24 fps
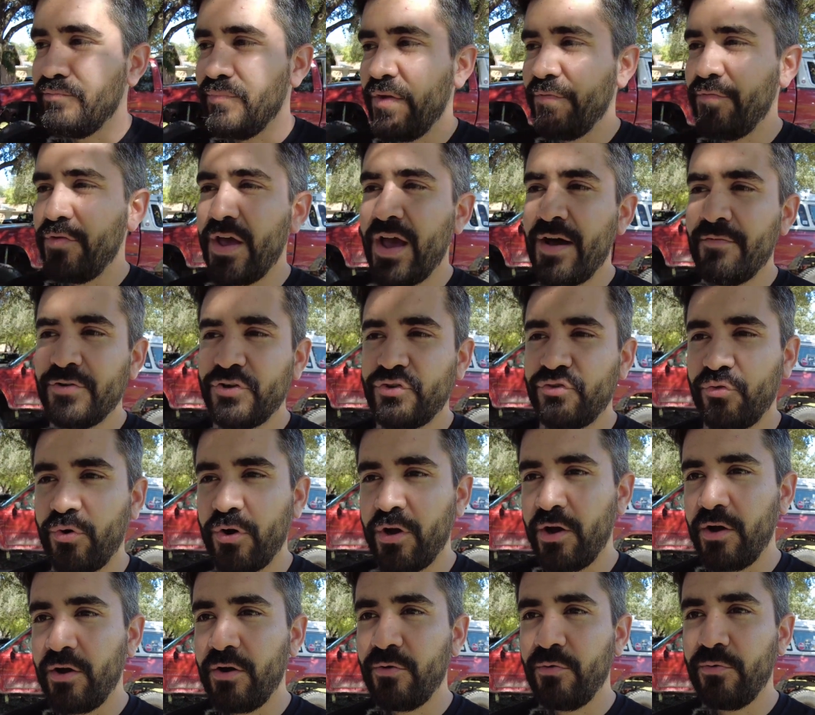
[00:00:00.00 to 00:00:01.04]
if you have a
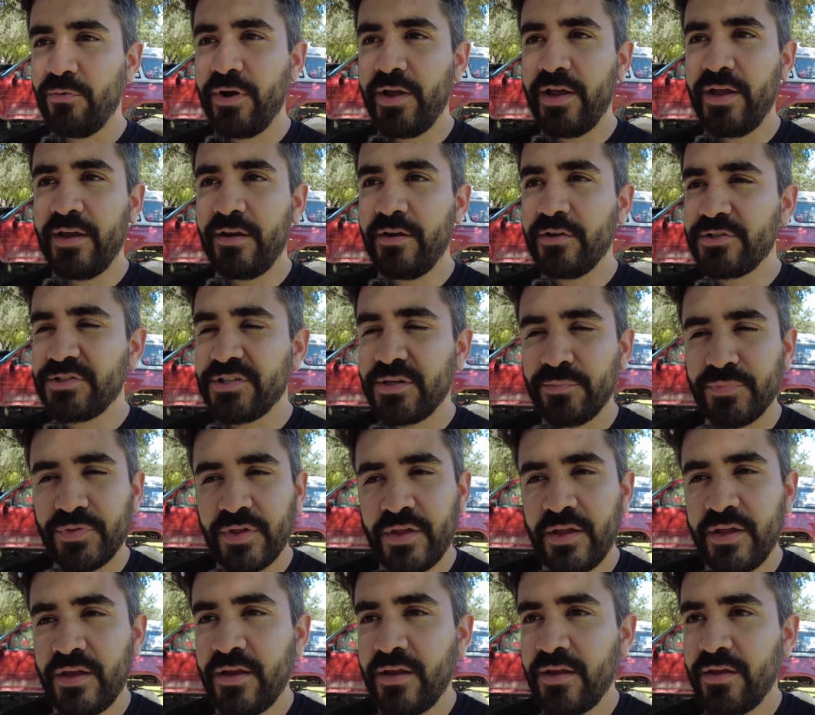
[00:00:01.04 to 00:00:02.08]
trail rig or
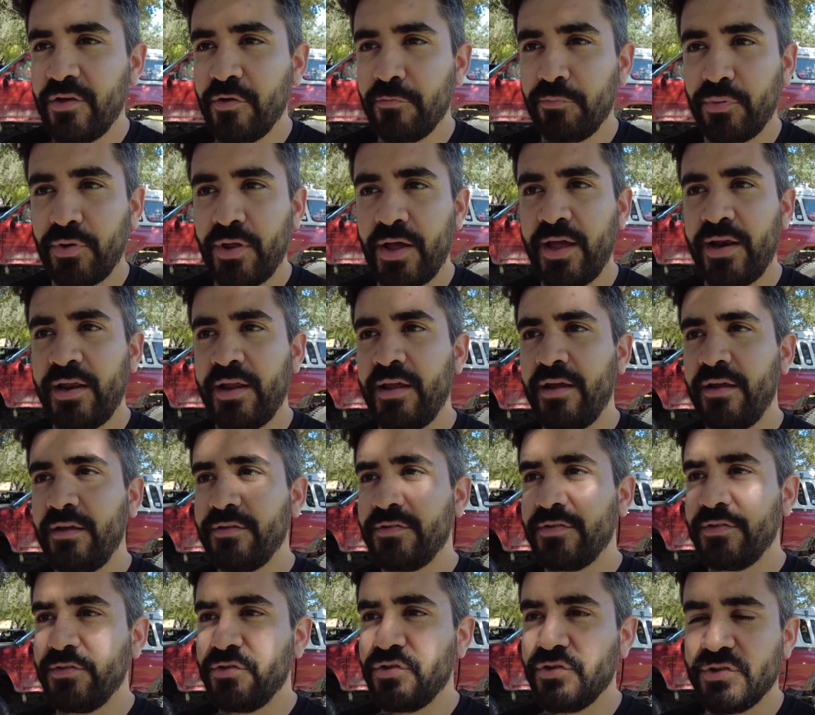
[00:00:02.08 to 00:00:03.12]
something, you're planning
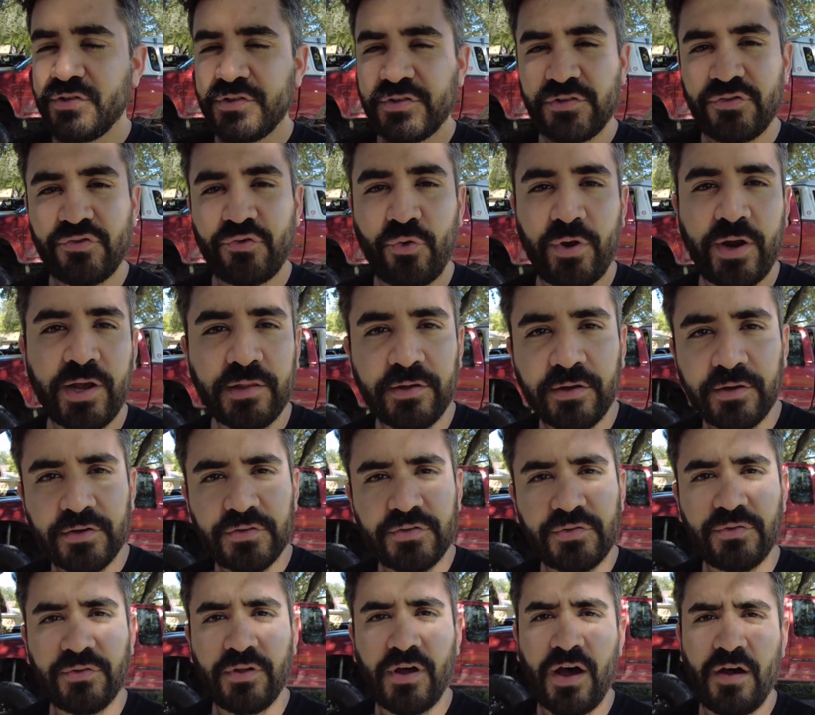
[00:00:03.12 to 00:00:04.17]
to just trailer
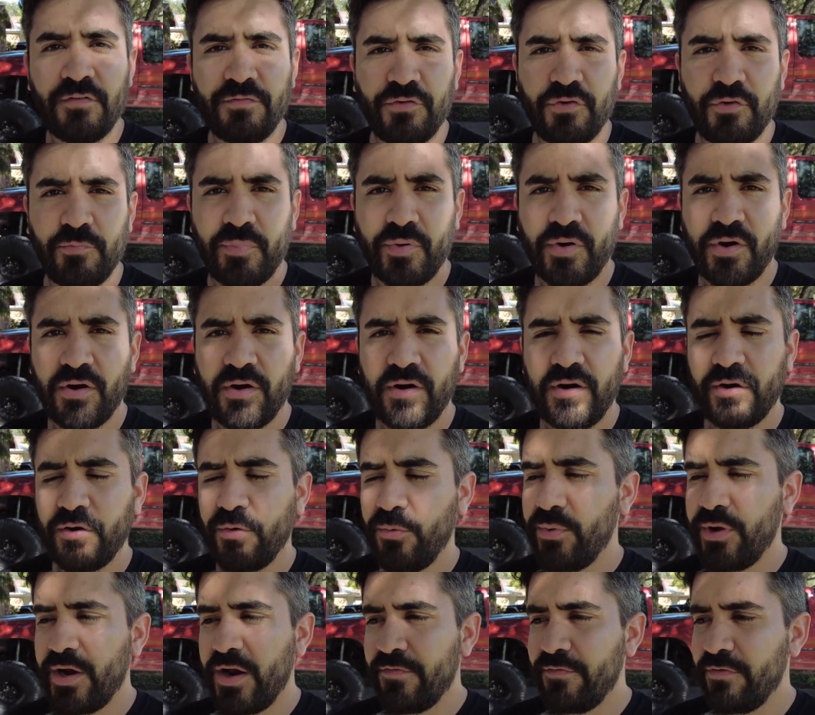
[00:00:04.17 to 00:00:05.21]
to the off-road park
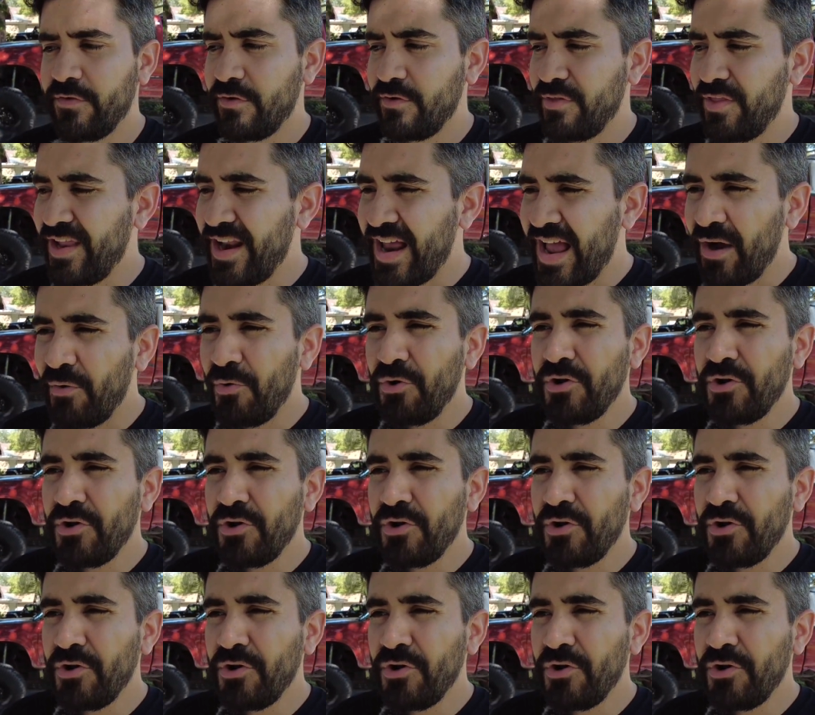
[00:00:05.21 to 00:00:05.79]
or whatever, then I